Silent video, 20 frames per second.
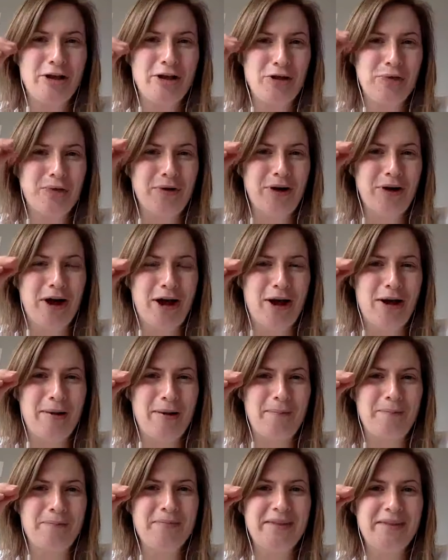you
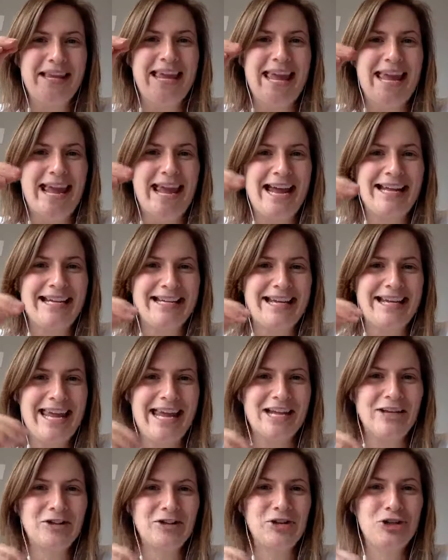can and
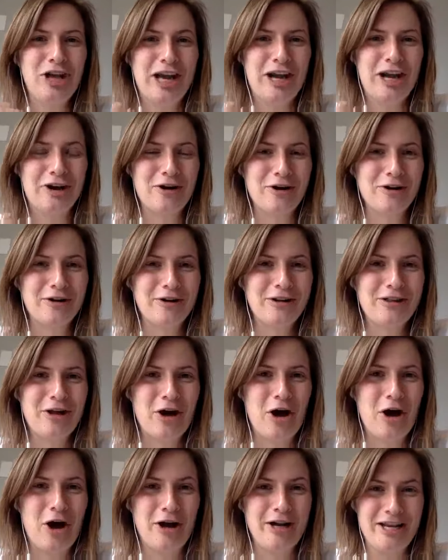can't share
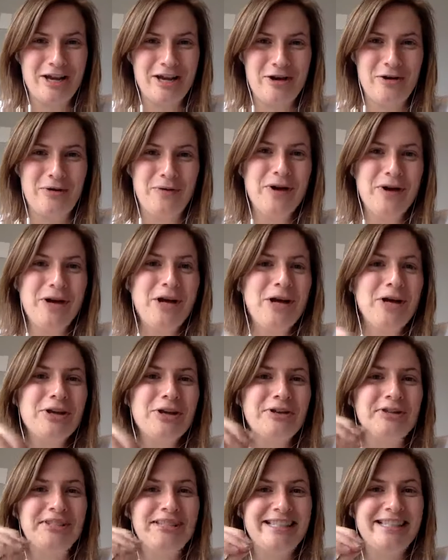the audio,
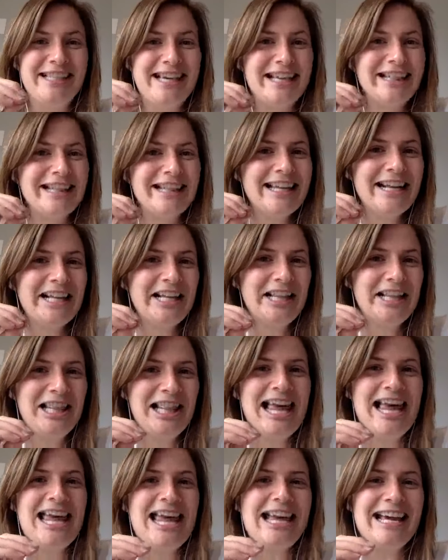you'll see a little
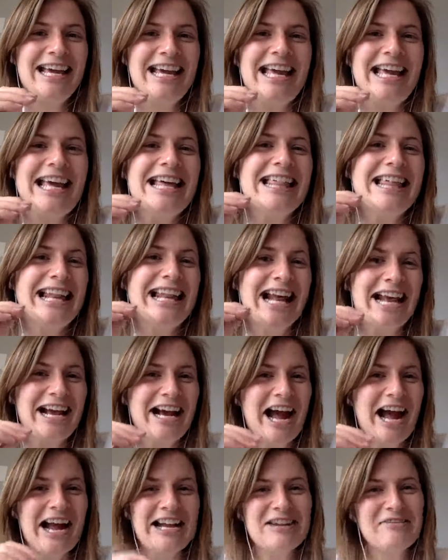link that I
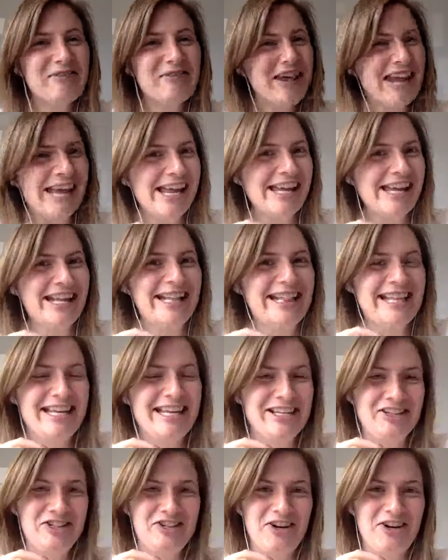kind of hid in the
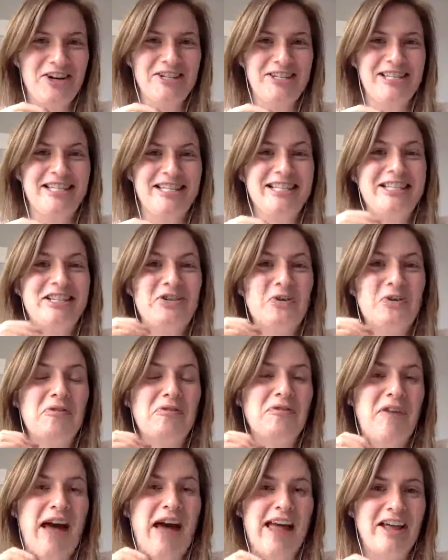instructions to a
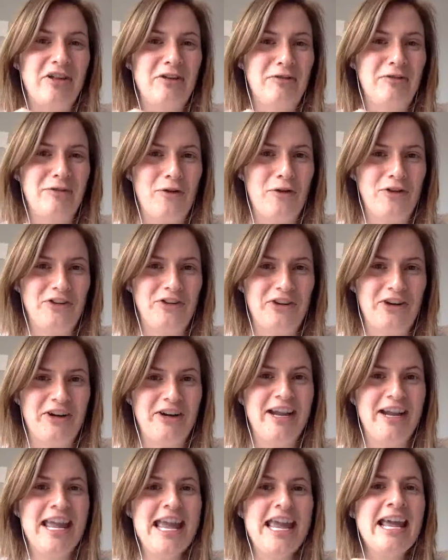file
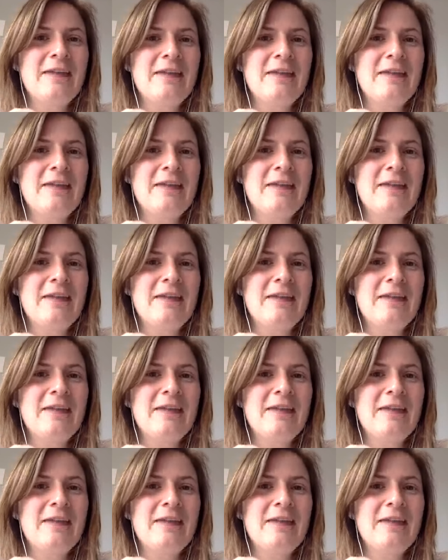folder